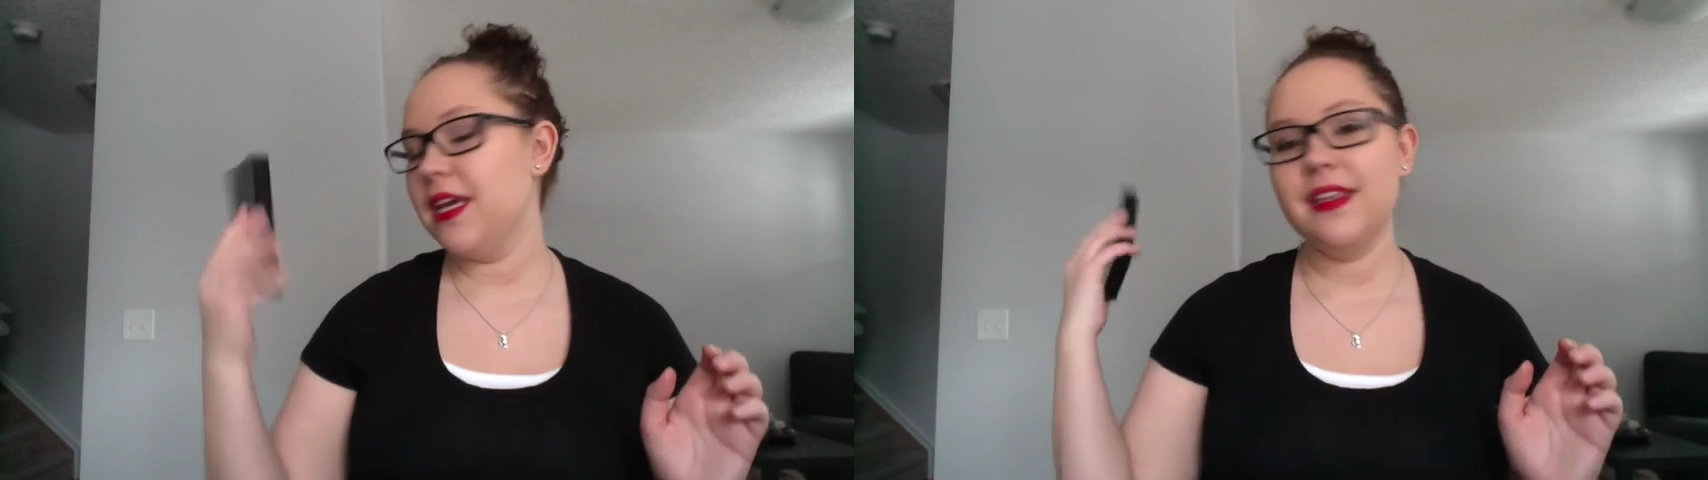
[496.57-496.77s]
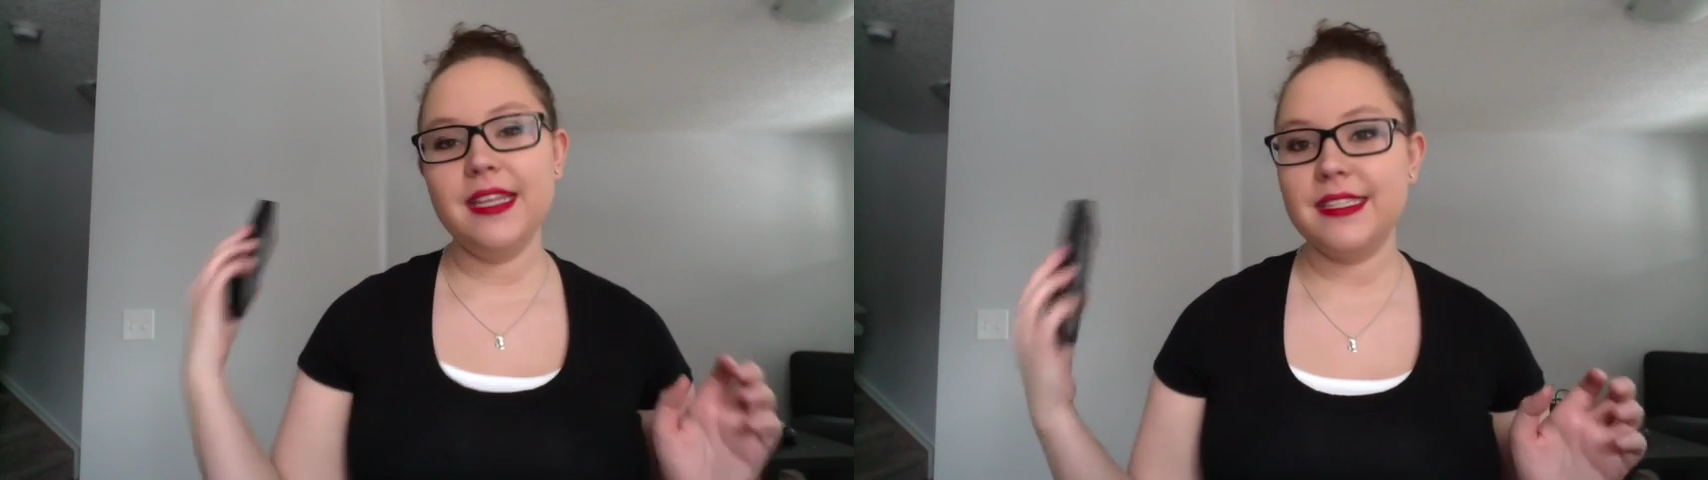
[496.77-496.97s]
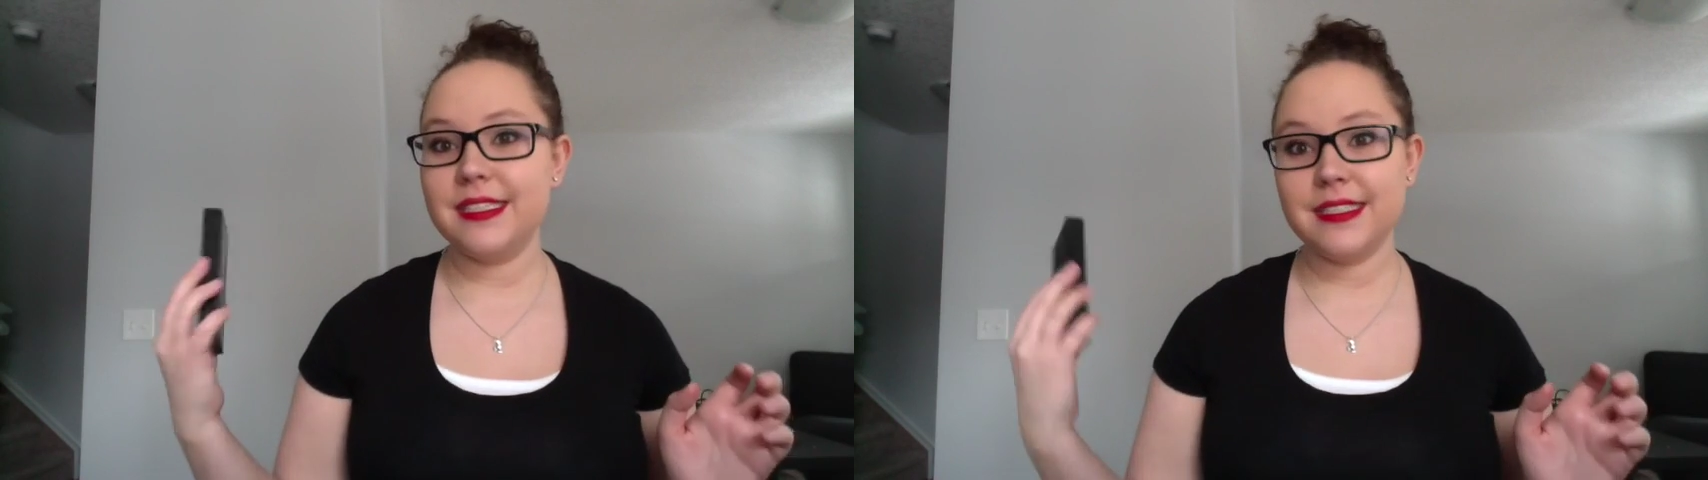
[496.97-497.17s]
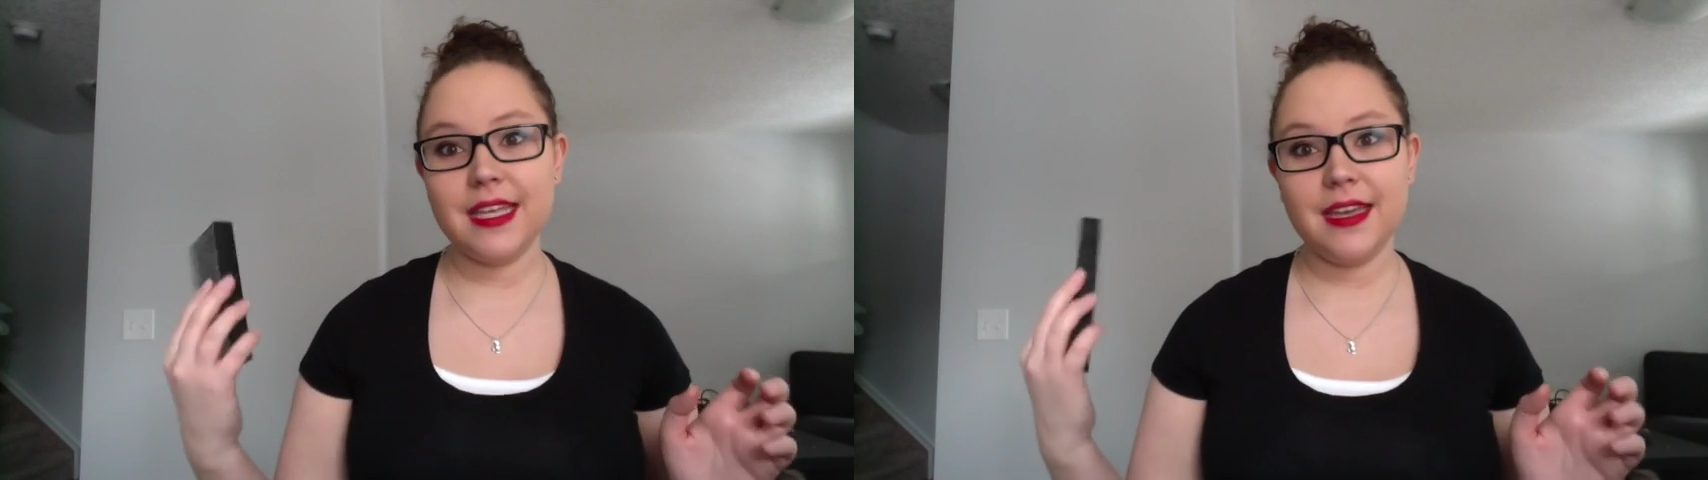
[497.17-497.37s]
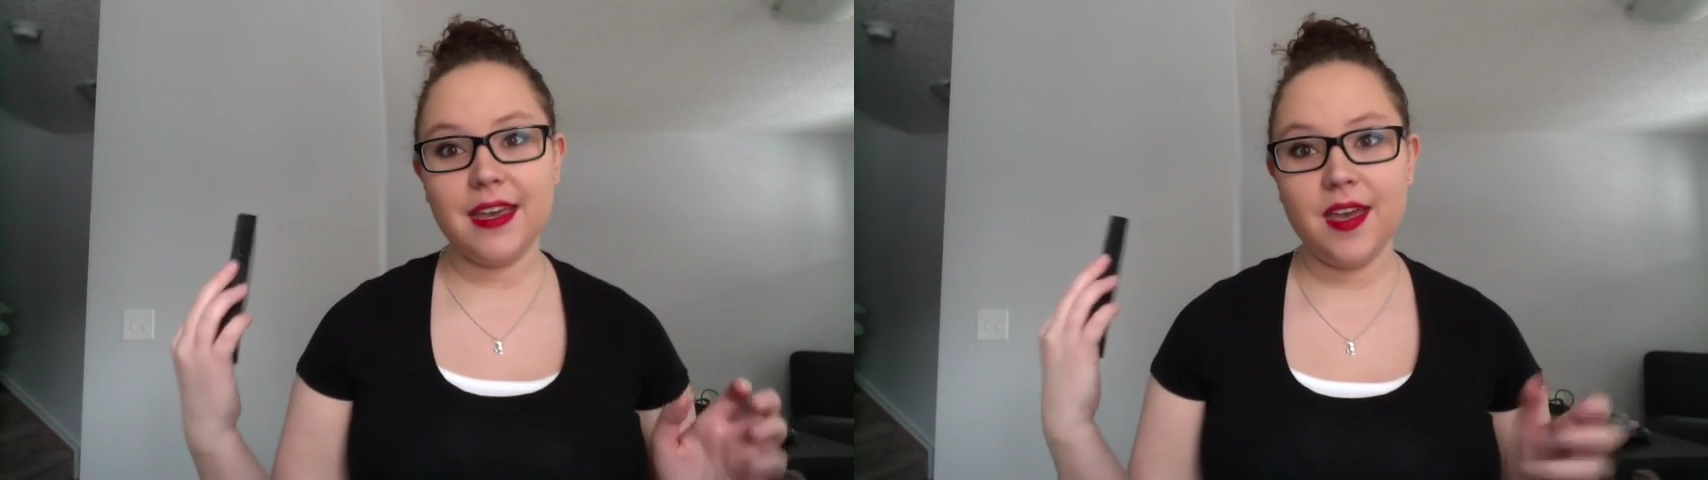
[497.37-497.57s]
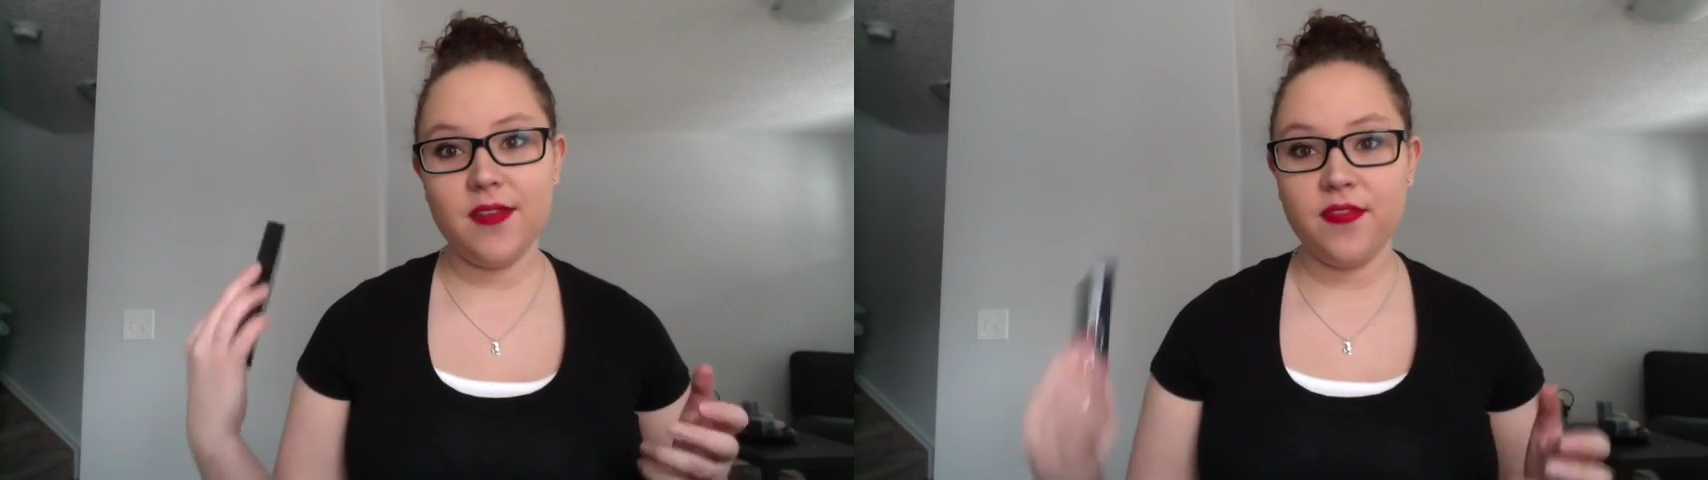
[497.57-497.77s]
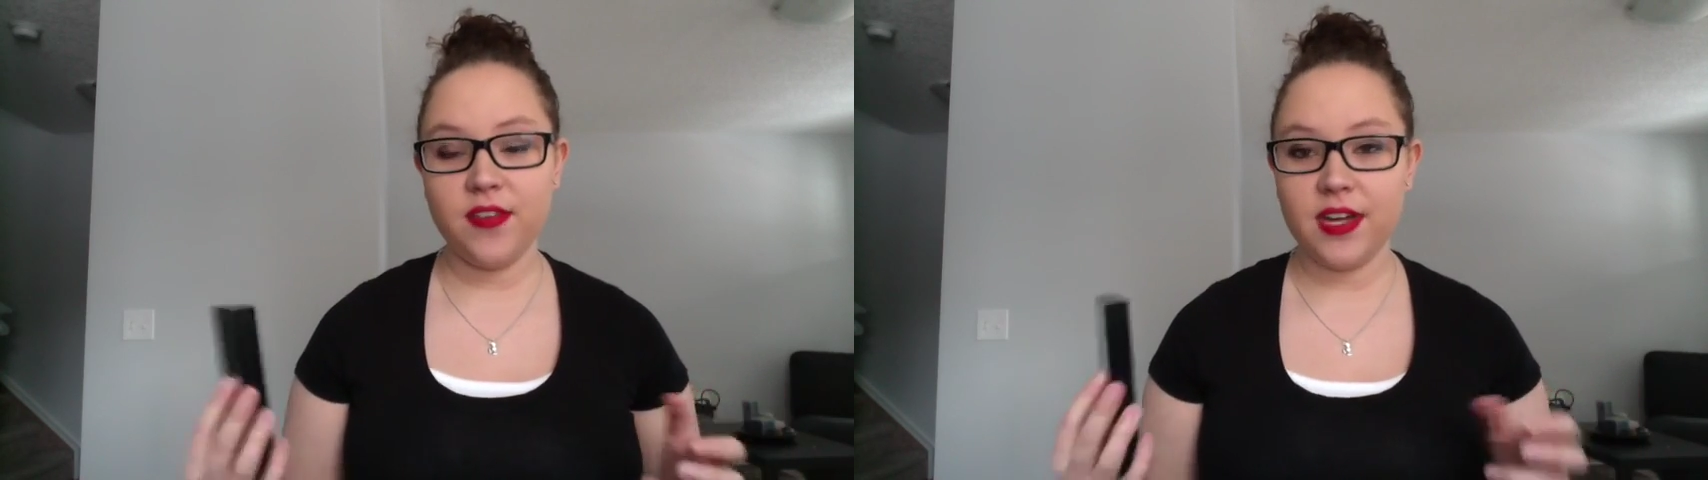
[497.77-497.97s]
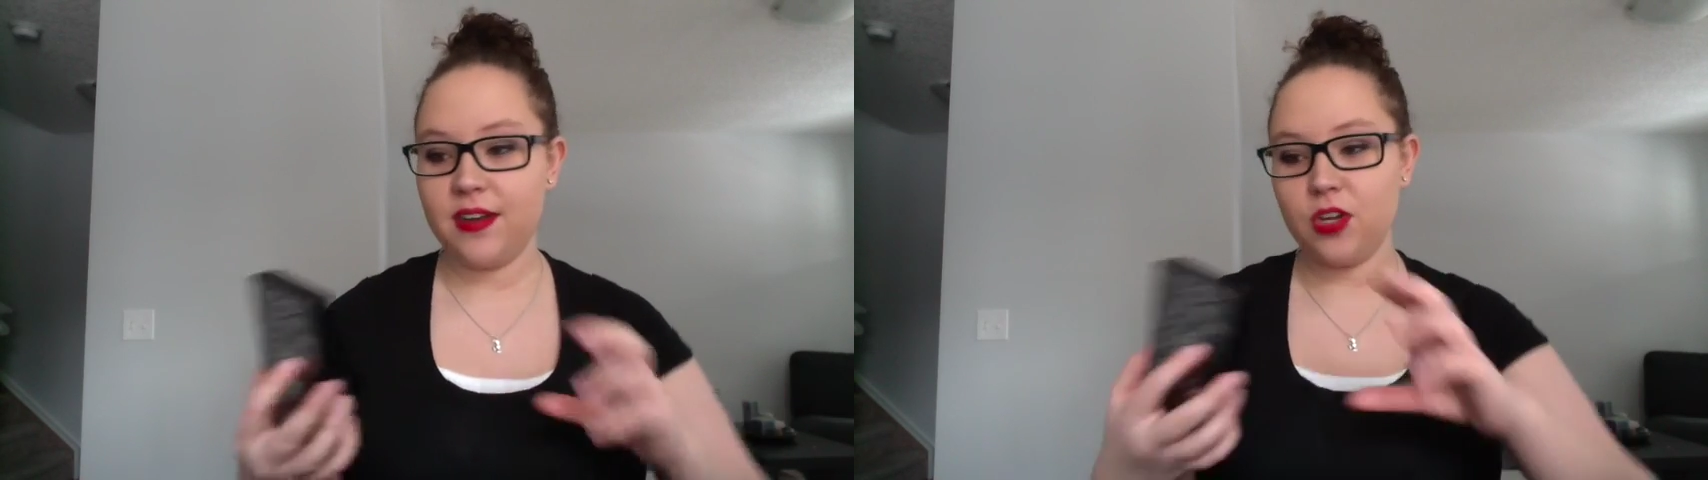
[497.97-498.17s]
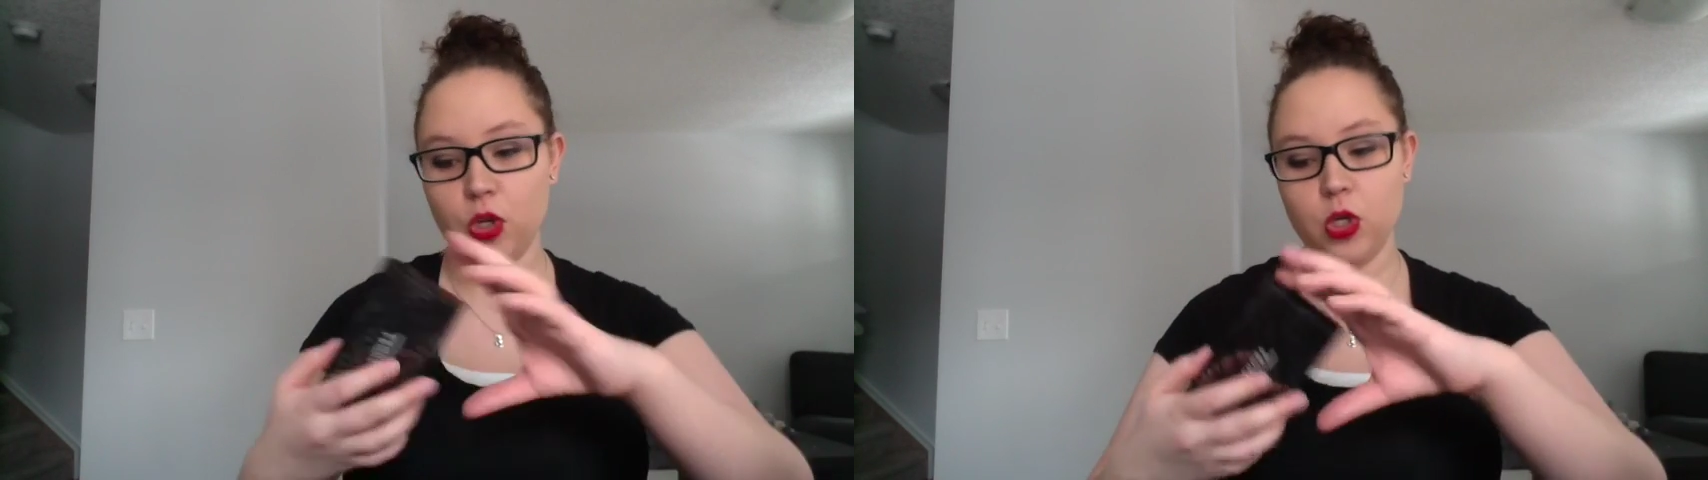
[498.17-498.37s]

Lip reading: this is like a fun